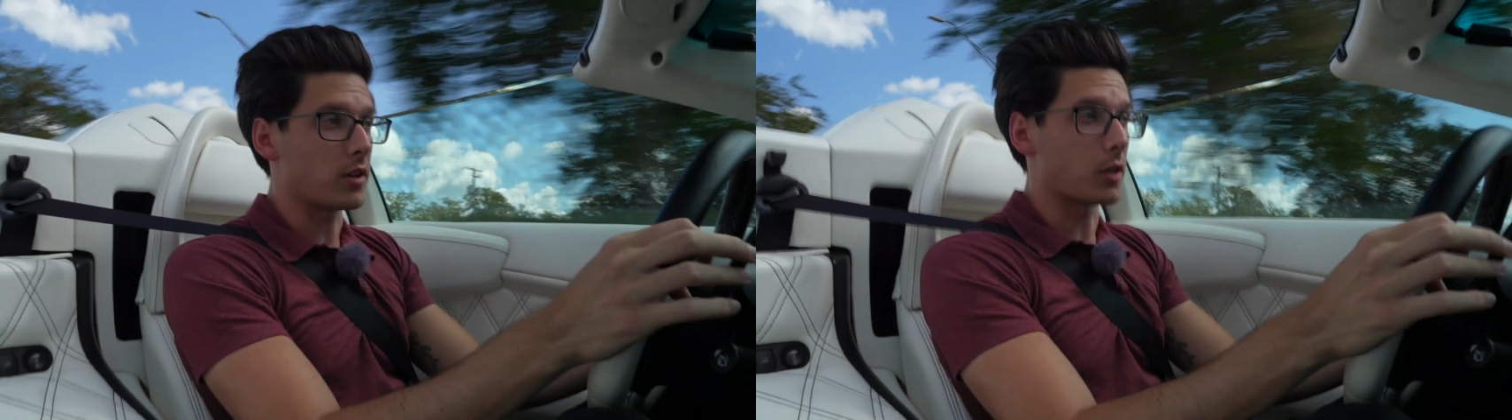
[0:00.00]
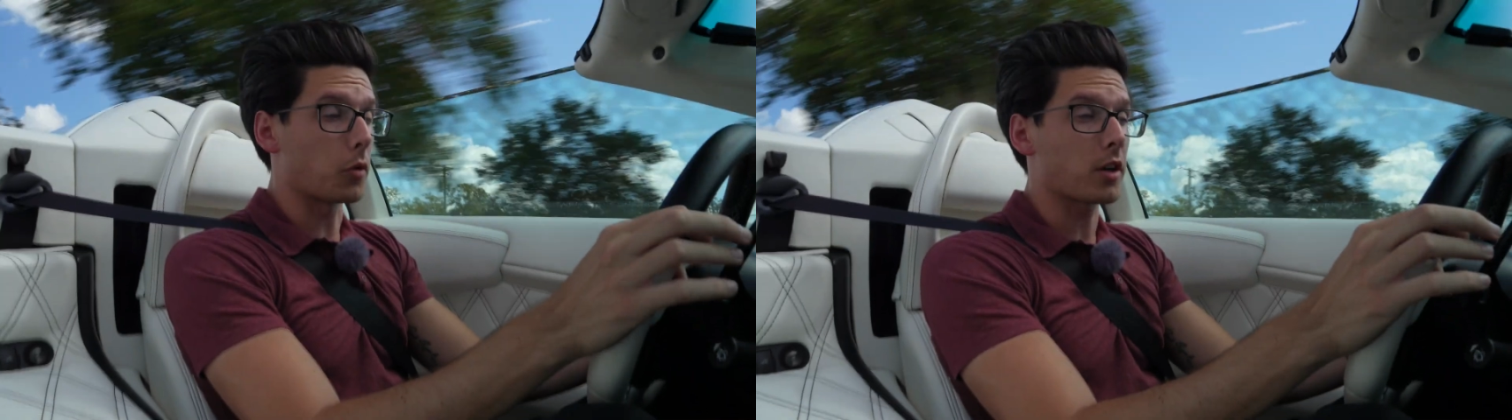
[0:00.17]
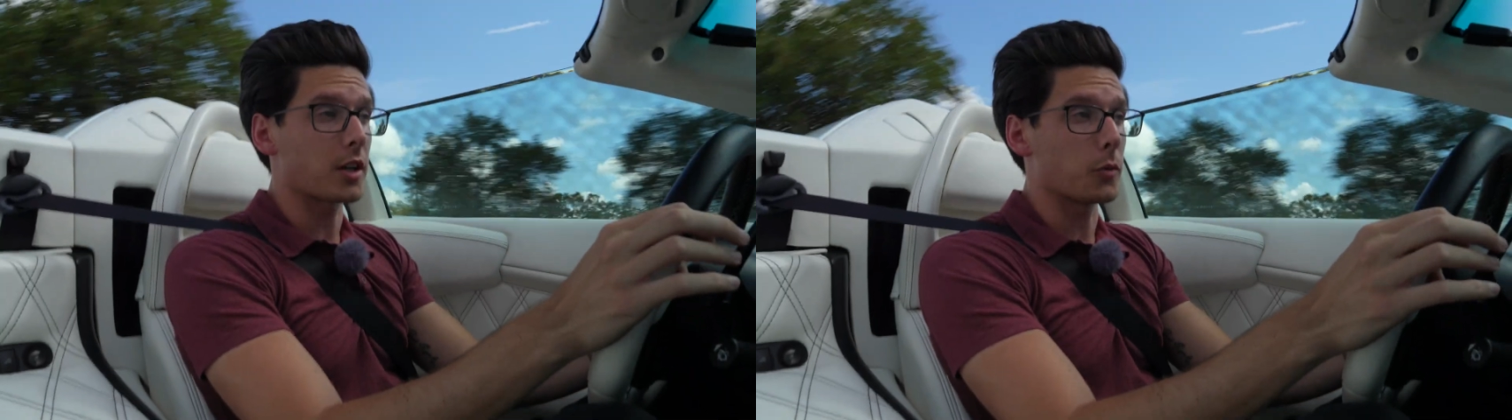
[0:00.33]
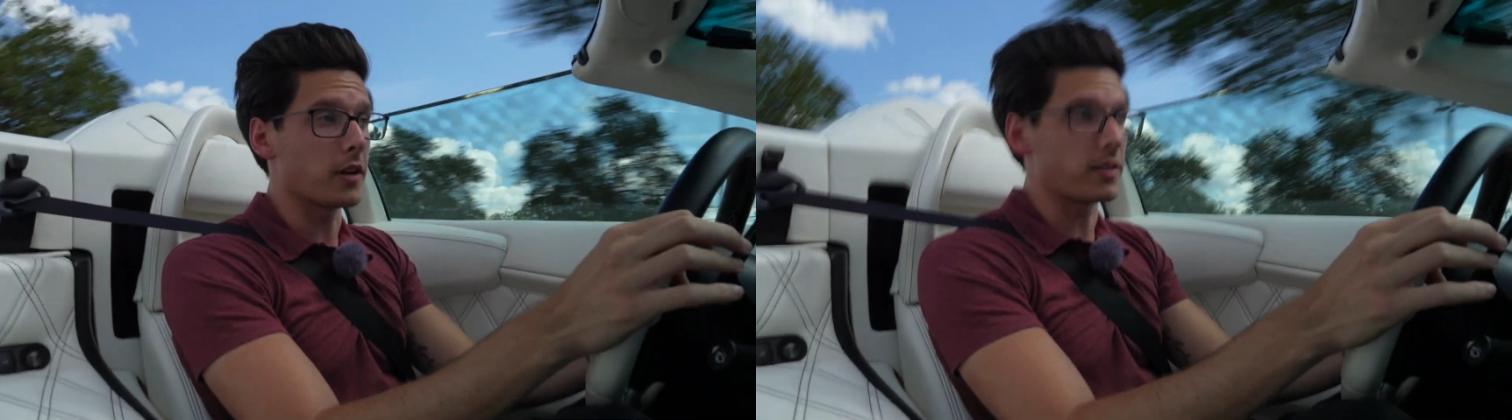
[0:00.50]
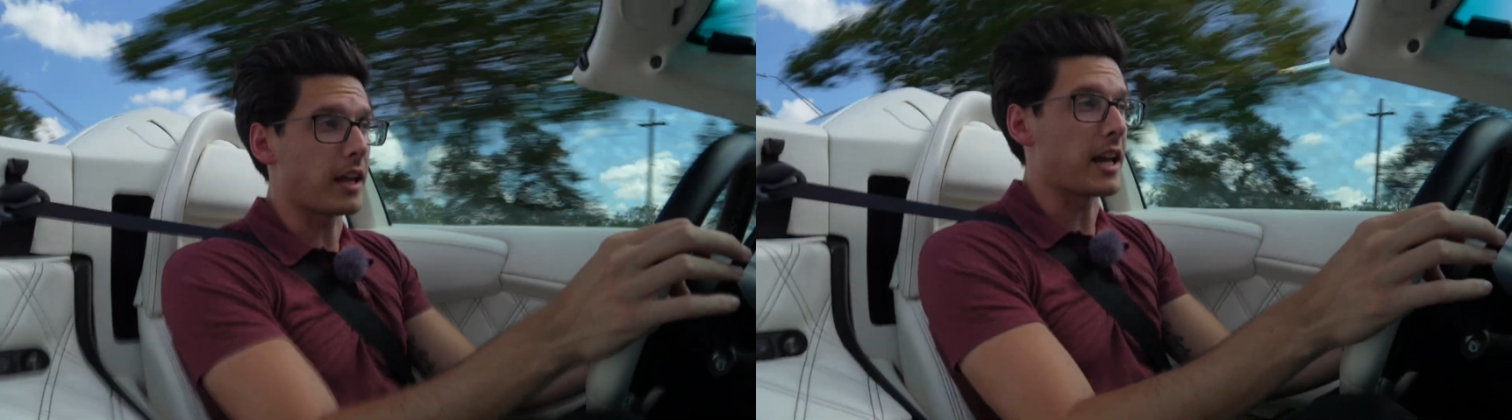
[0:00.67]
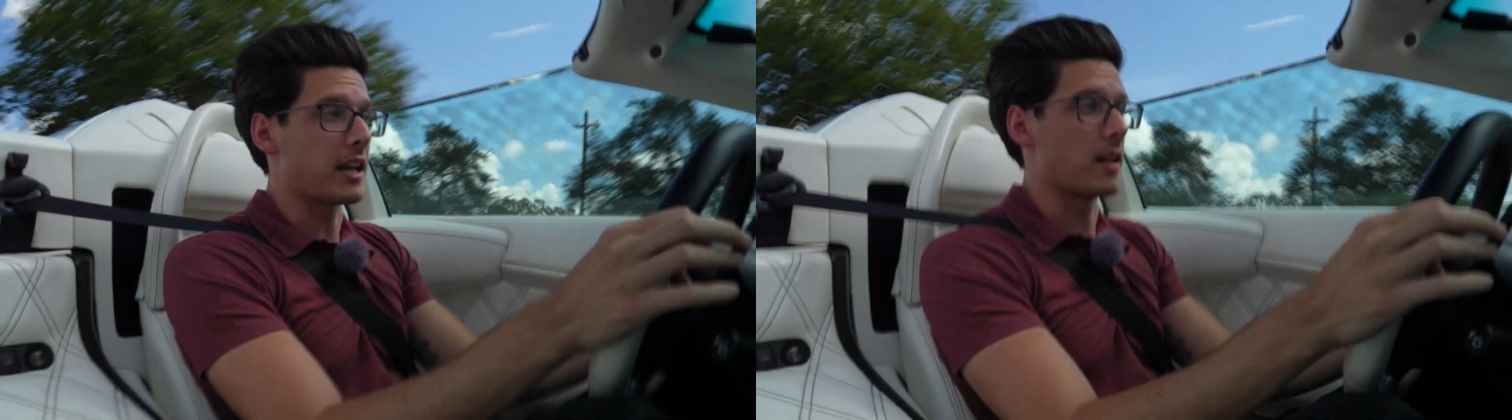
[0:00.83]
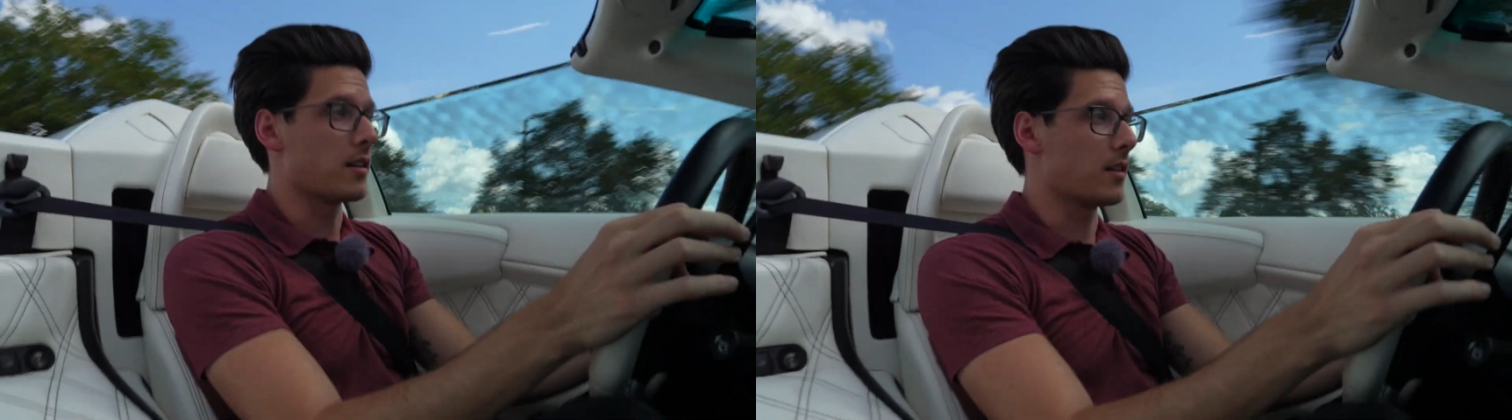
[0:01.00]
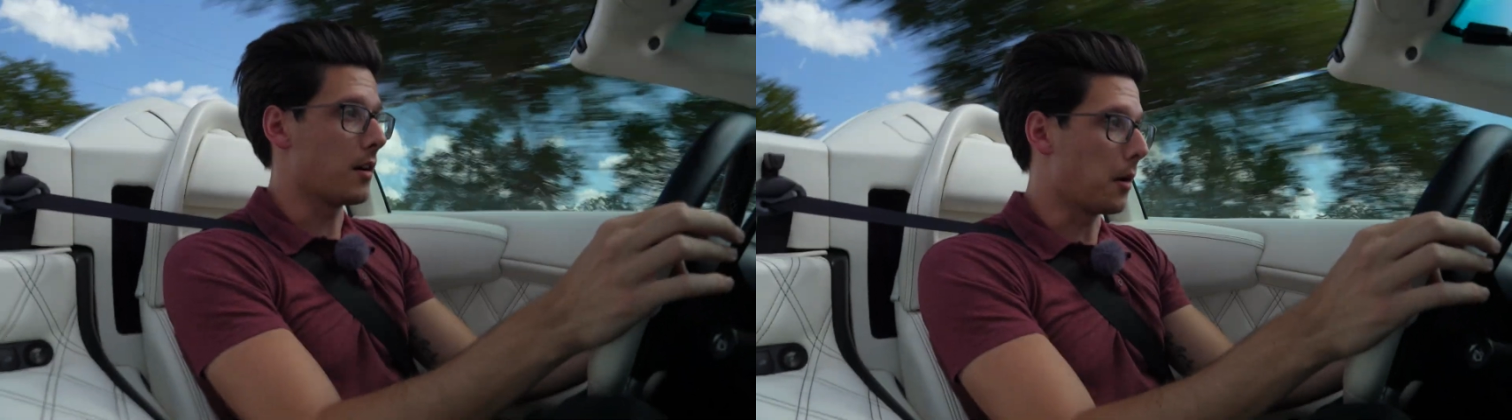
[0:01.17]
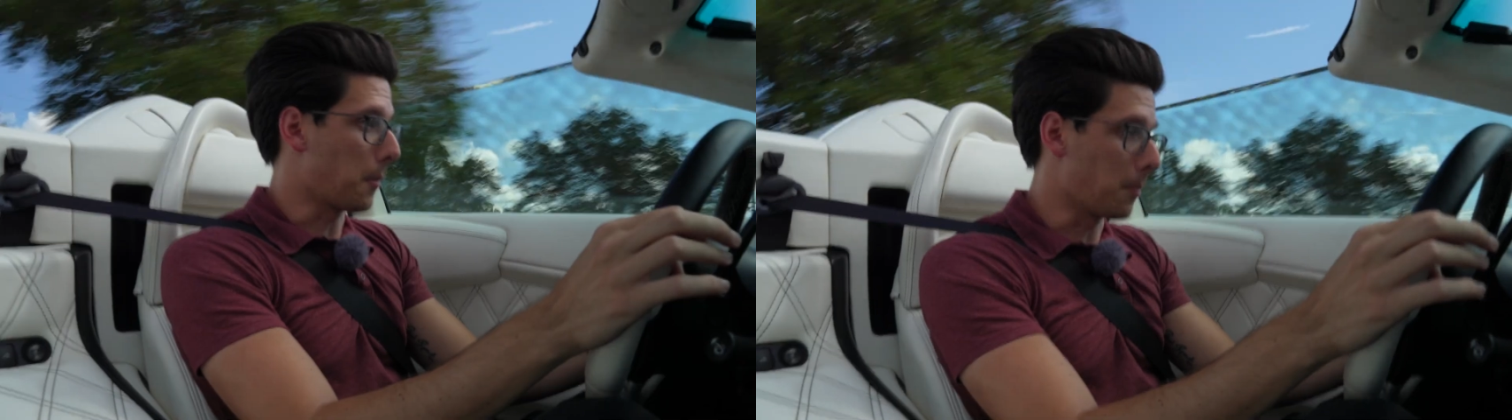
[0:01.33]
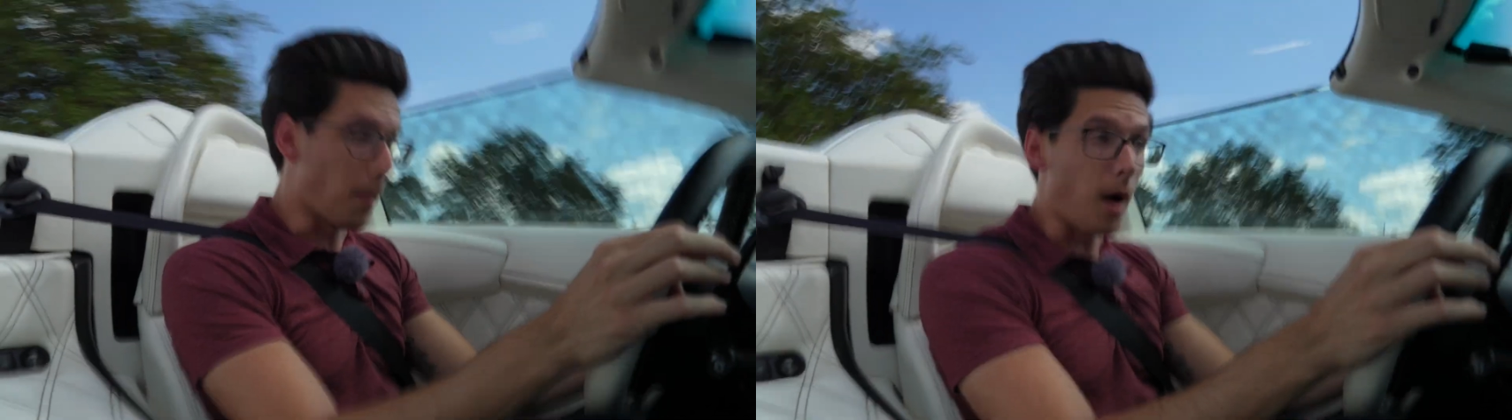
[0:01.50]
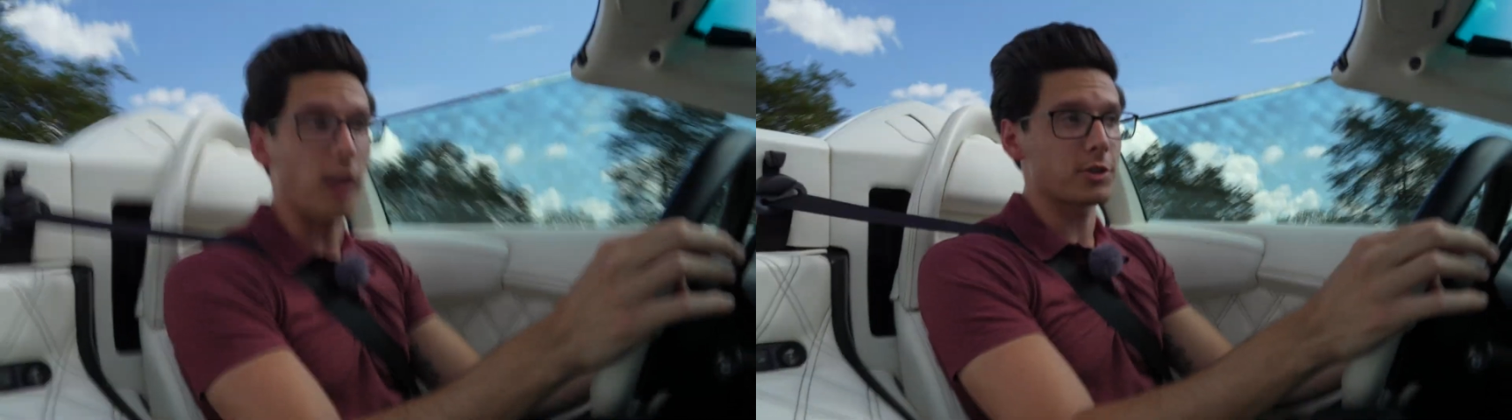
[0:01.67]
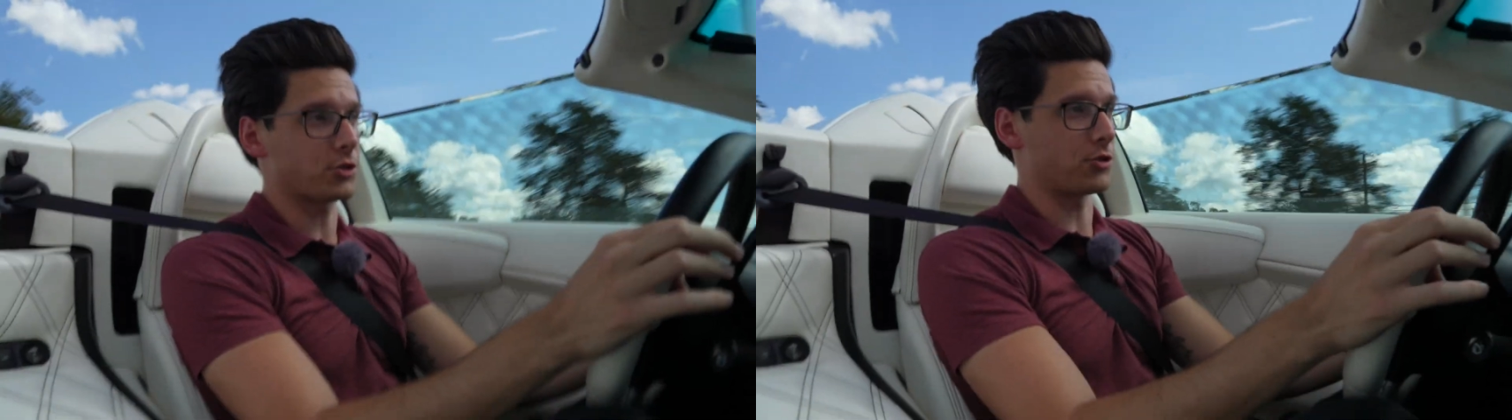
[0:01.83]
are working with a
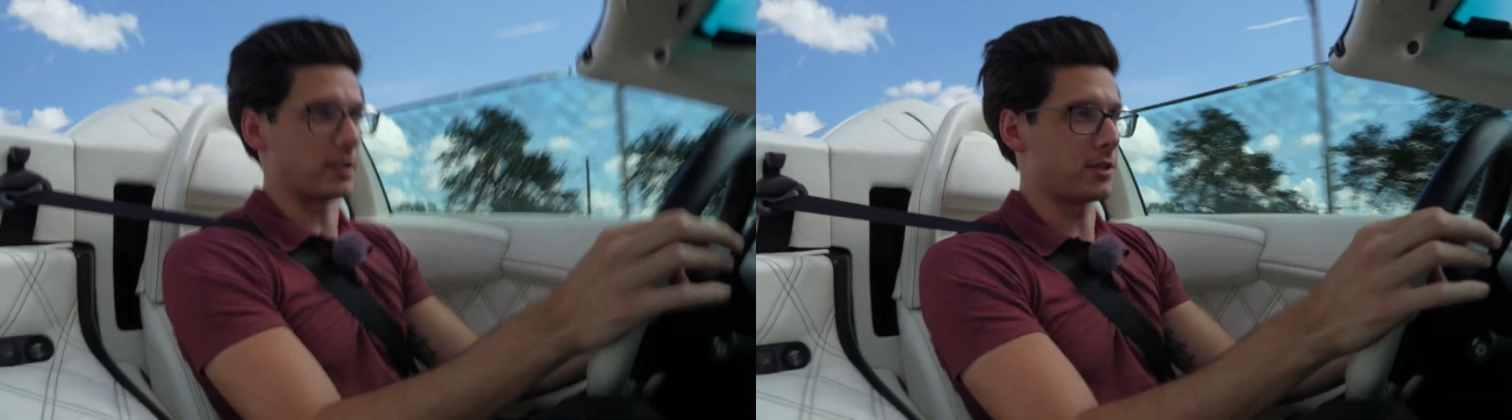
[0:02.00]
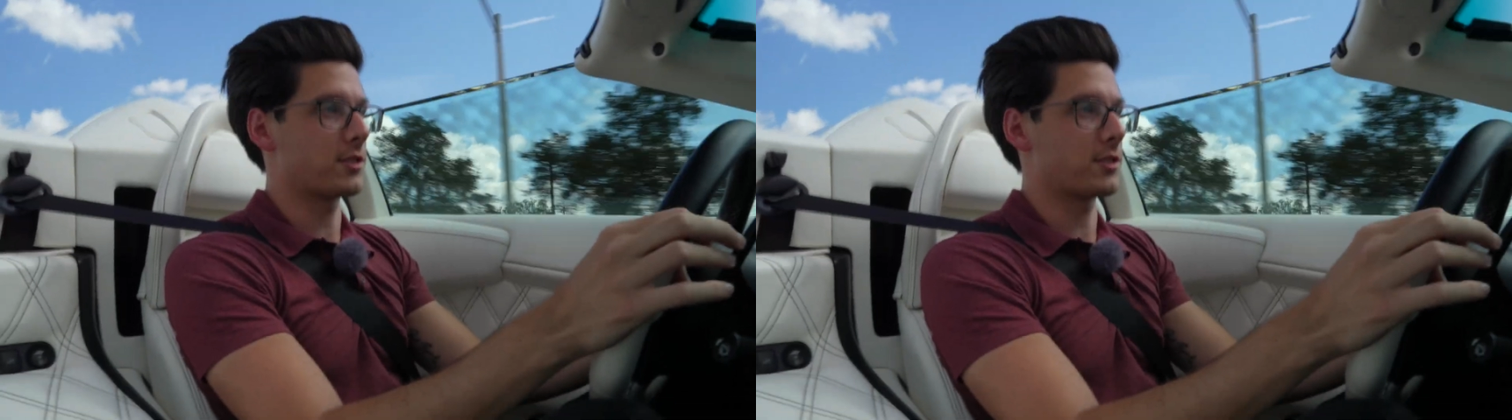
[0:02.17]
monstrous